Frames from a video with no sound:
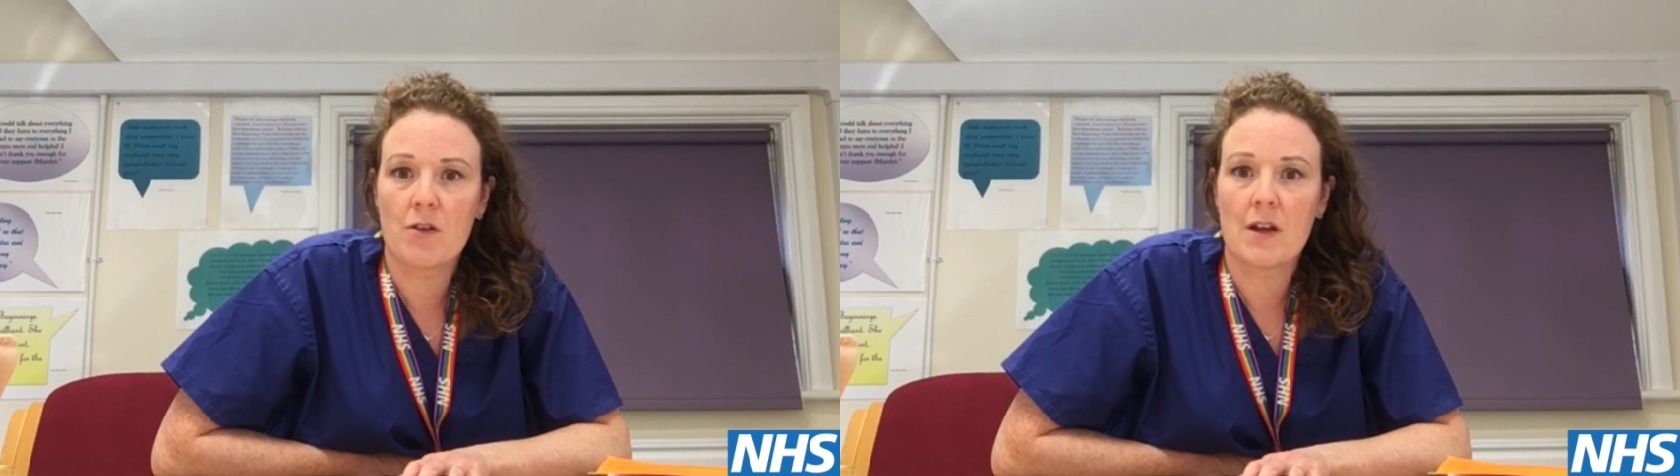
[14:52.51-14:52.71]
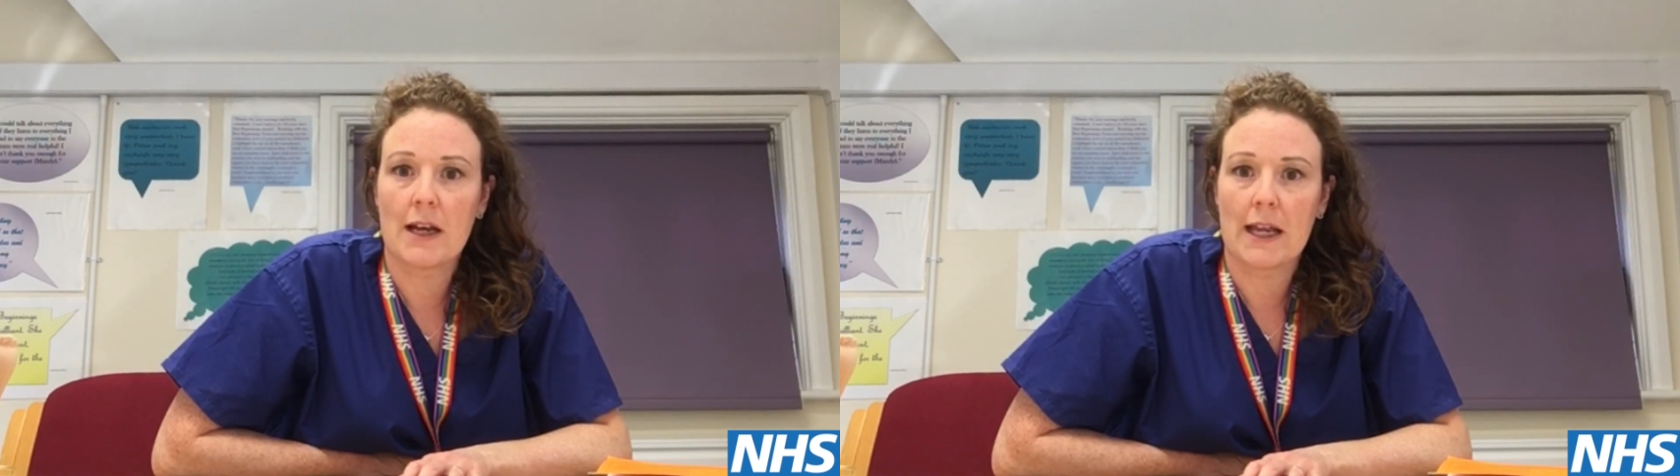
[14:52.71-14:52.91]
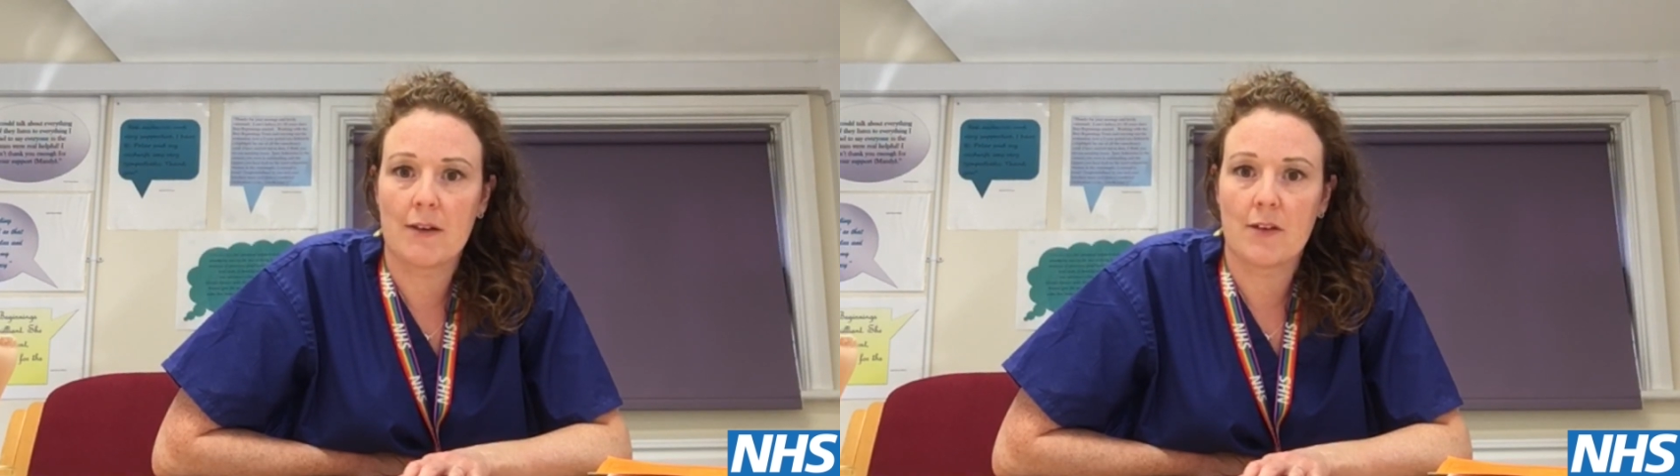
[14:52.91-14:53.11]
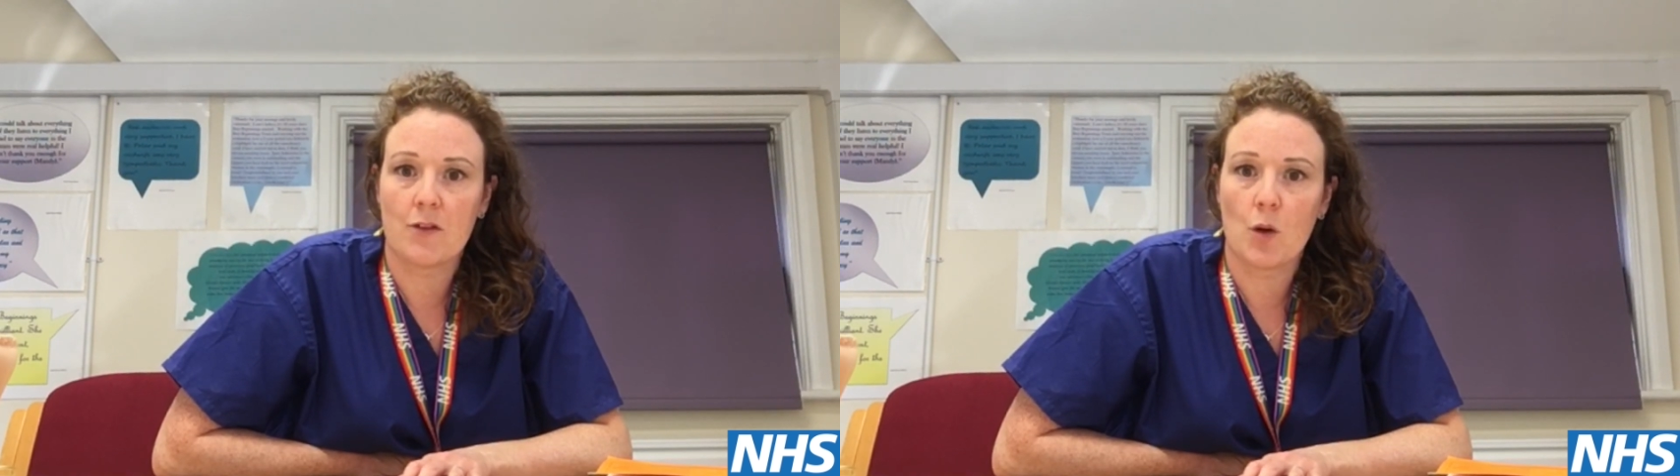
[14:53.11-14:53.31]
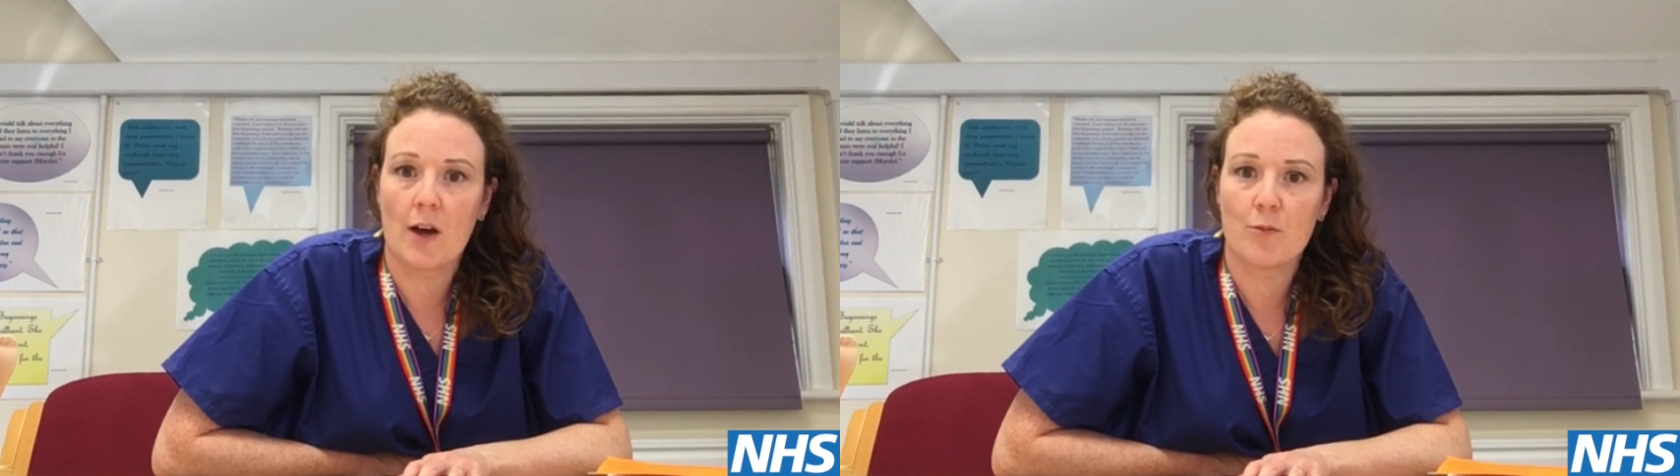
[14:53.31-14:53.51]
to leave if
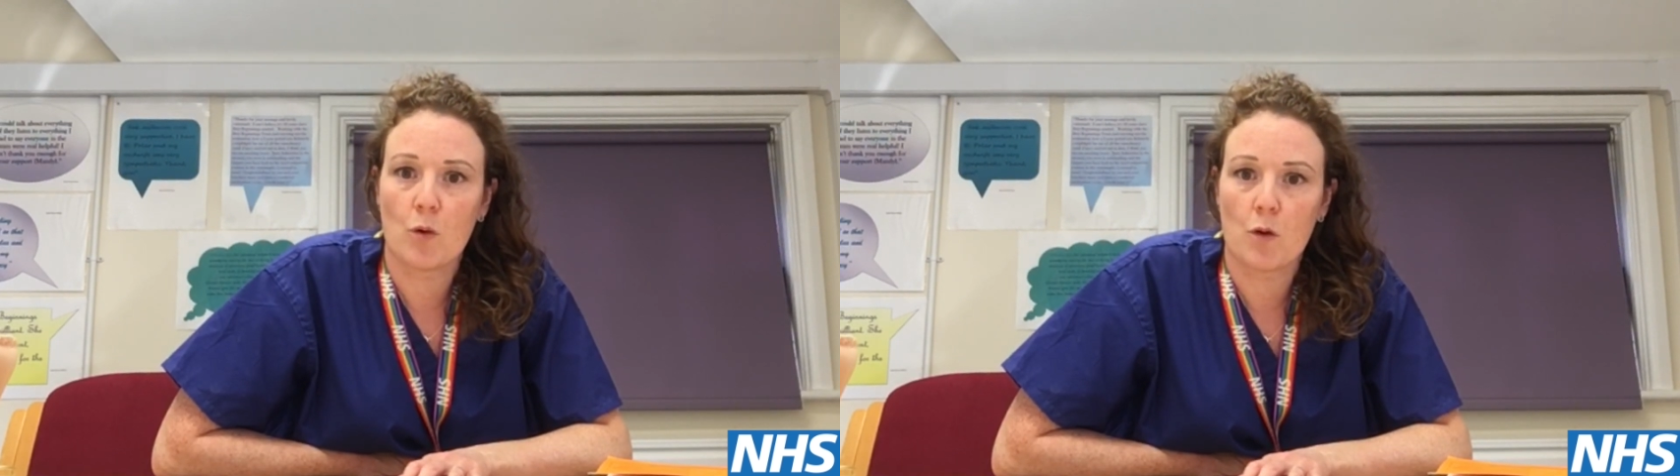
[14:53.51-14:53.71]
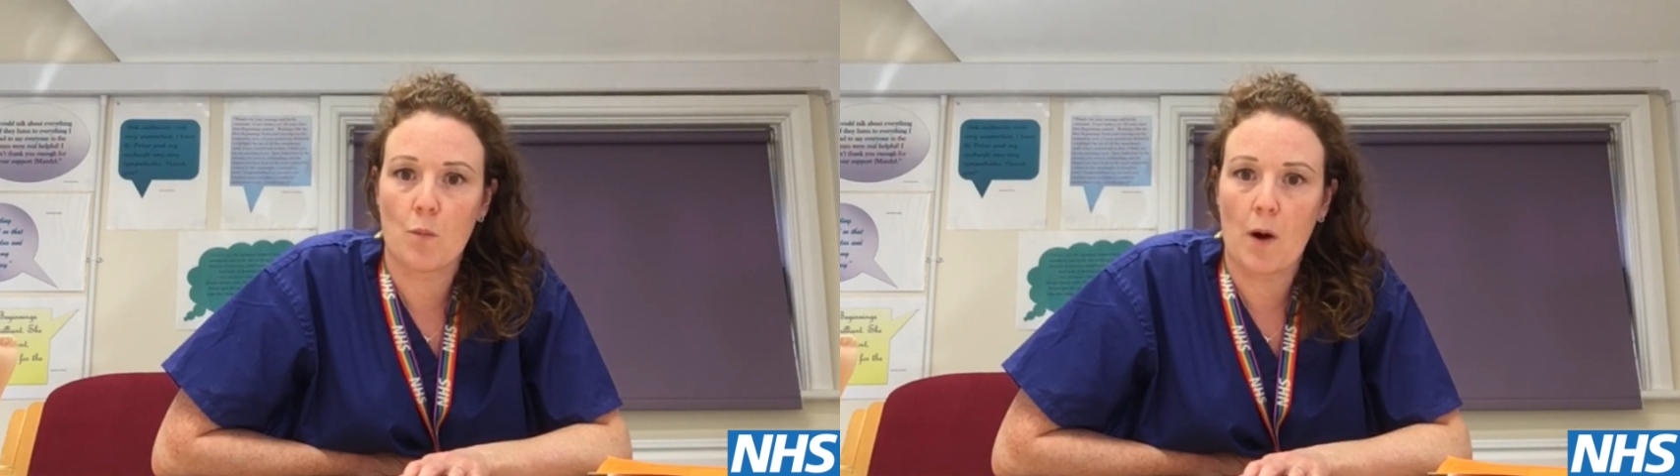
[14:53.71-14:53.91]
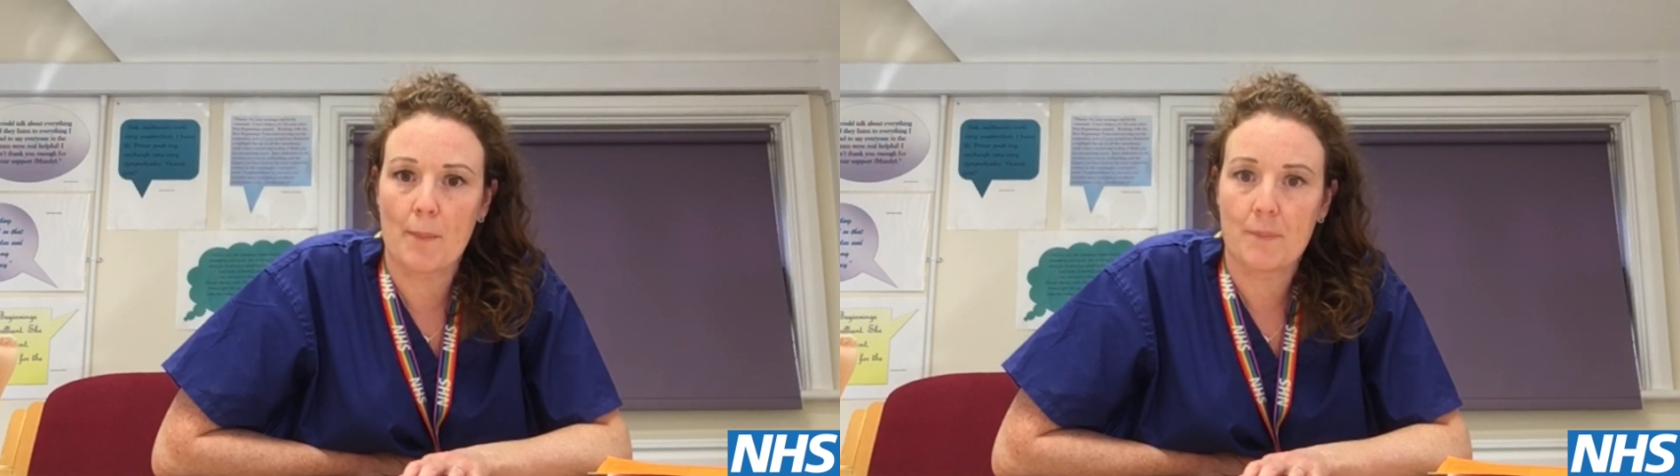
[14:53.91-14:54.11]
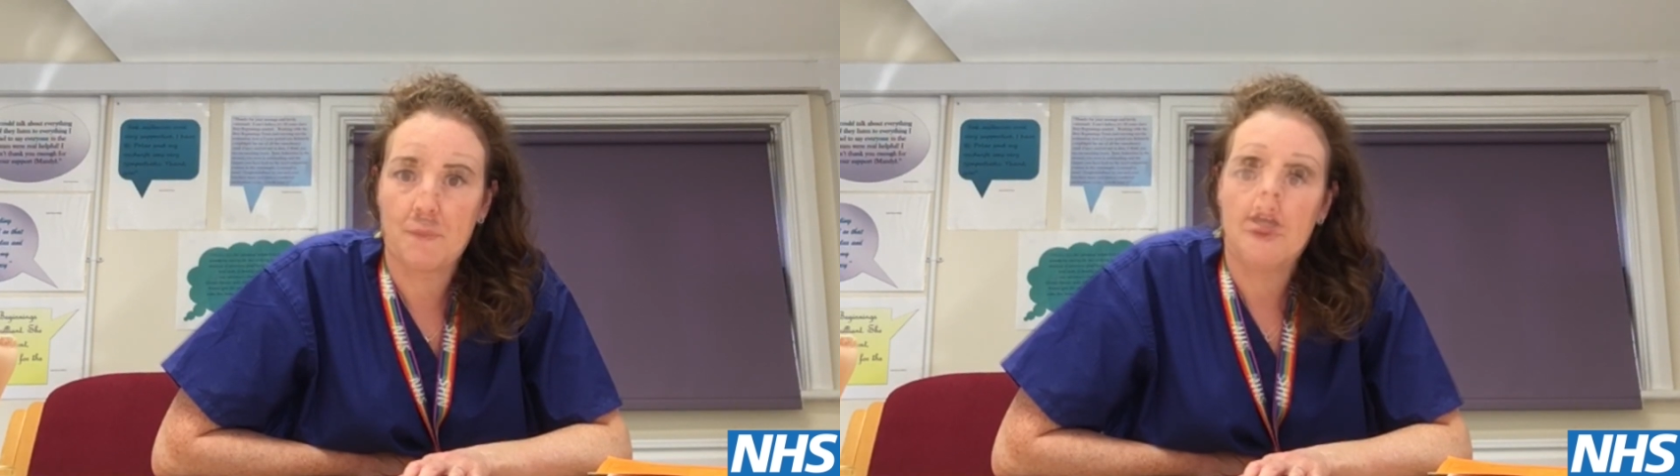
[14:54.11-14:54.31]
you have more than one.